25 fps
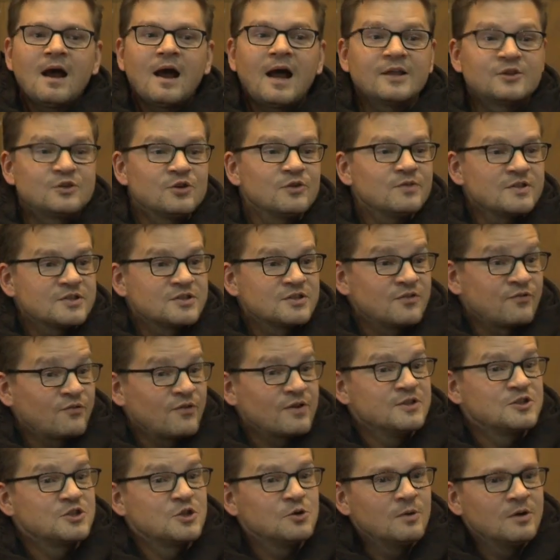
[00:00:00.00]
I took this to
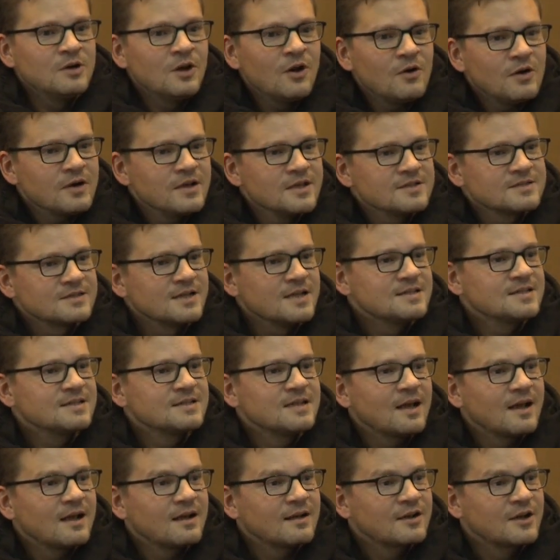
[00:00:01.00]
friends who were lawyers and I
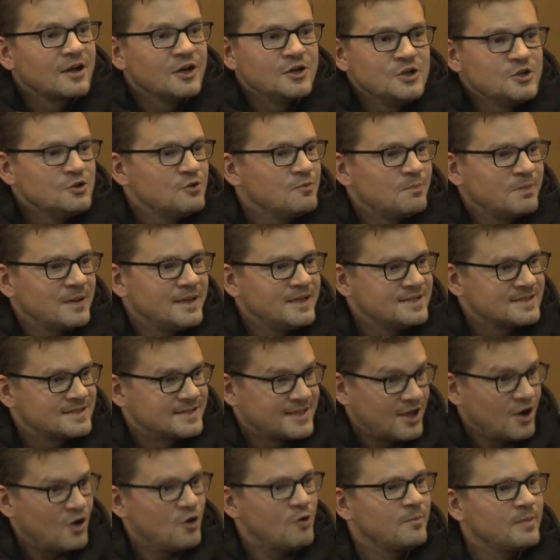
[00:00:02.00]
said, can you please
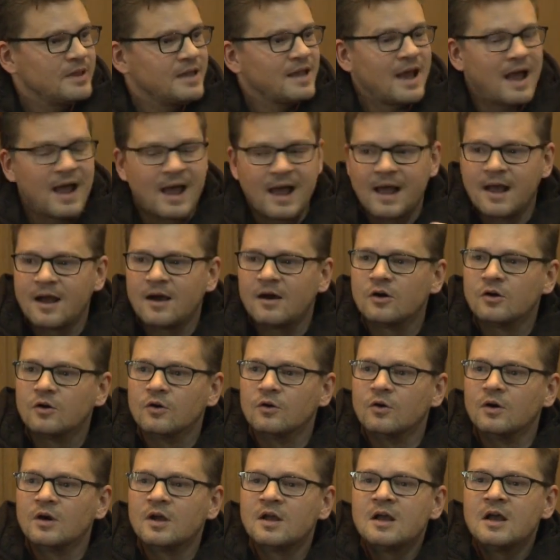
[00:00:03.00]
tell me
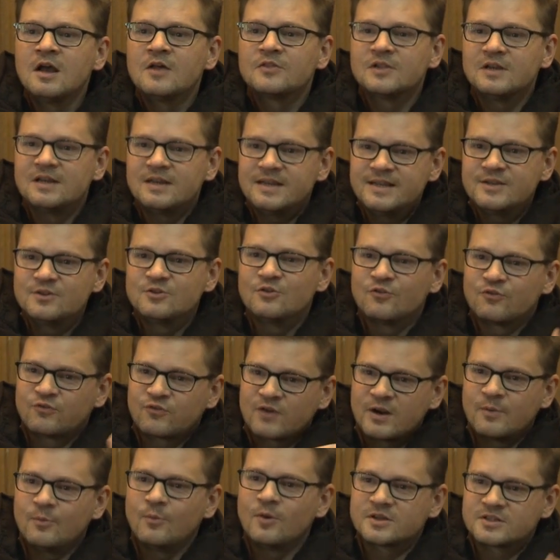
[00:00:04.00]
how the legal
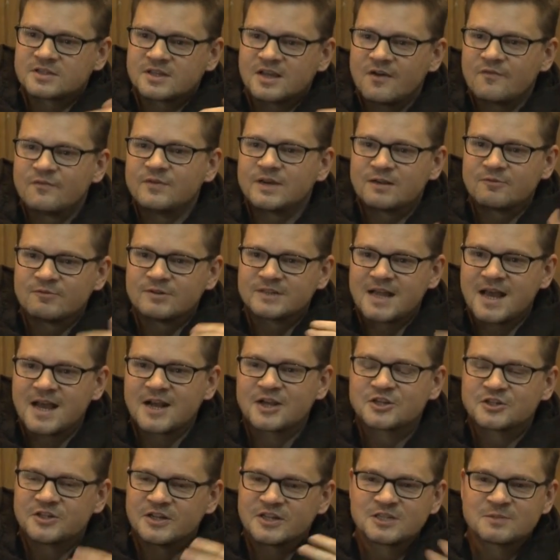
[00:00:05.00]
frameworks governing
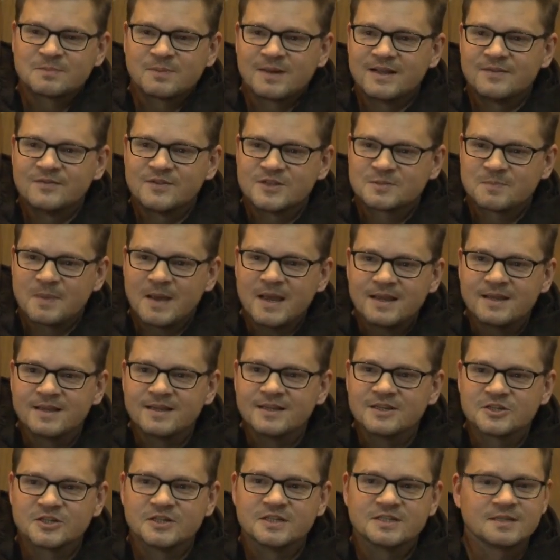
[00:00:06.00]
redaction explain this
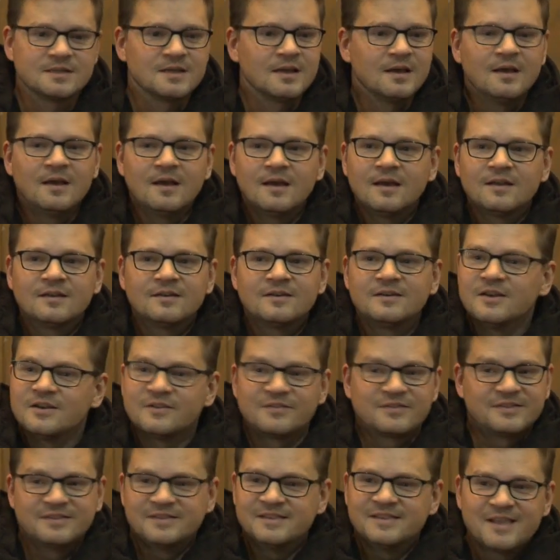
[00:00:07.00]
page? And he said,
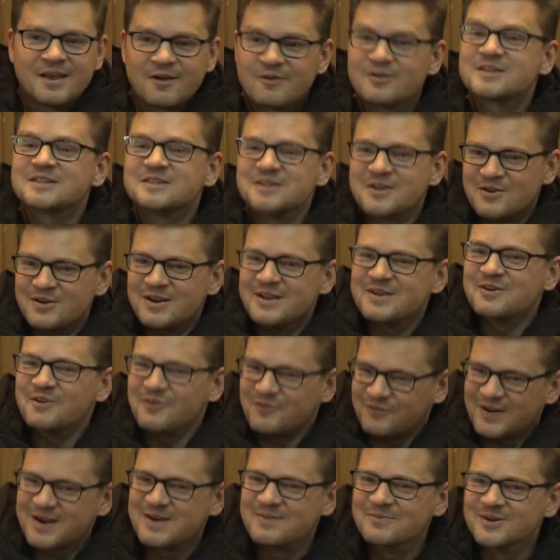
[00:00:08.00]
there is no legal
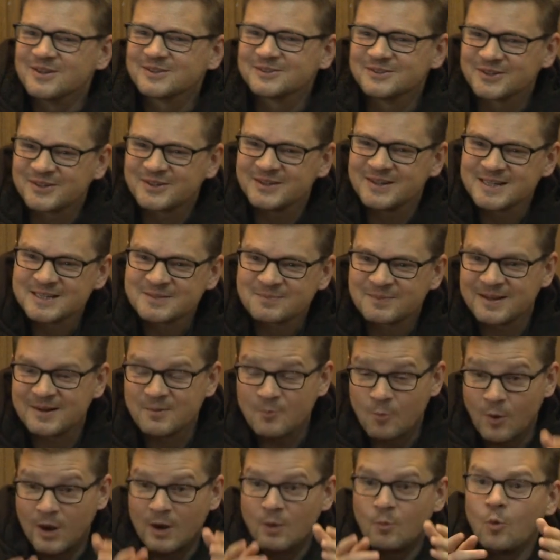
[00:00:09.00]
framework that can
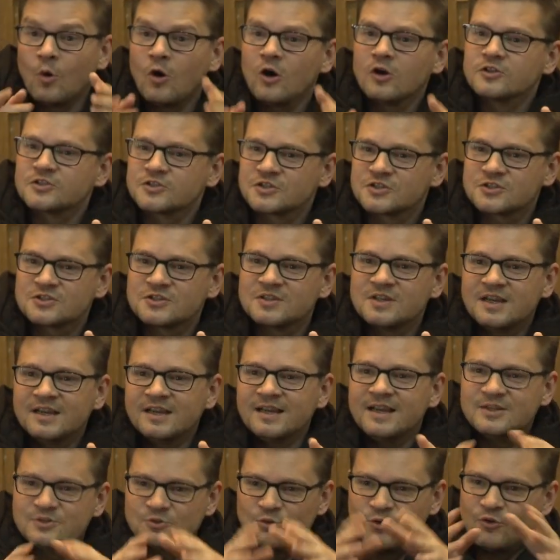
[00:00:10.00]
explain why was
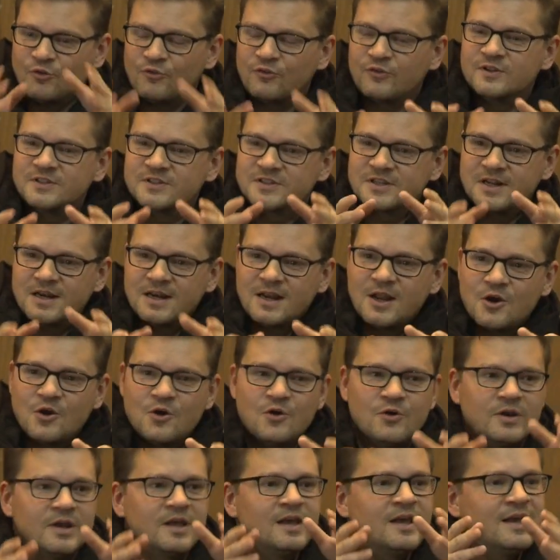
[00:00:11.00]
is orphaned and
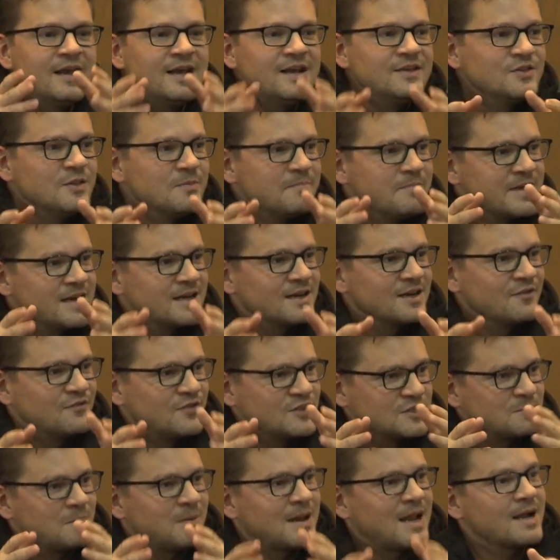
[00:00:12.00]
alone in the middle of
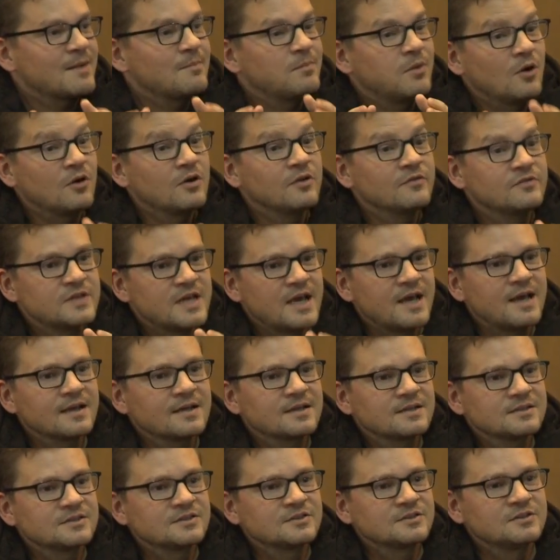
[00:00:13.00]
this black block of
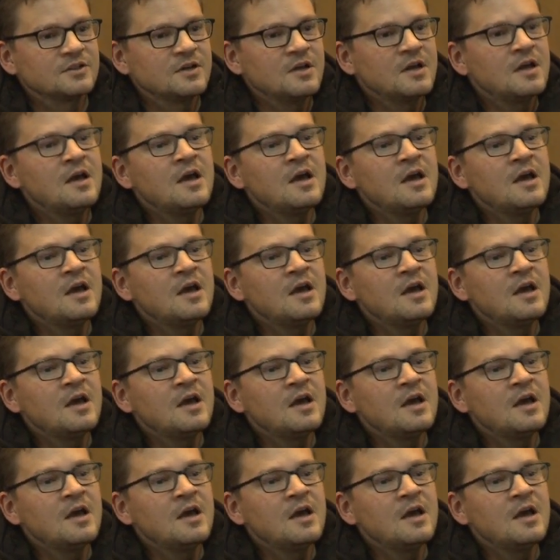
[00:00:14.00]
text.